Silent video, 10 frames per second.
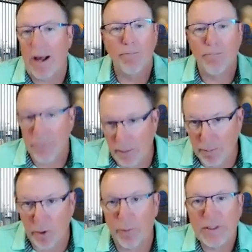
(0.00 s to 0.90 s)
I'm
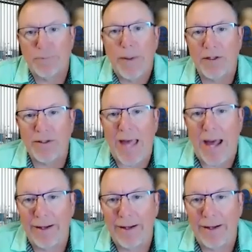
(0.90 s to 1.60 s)
going to respect that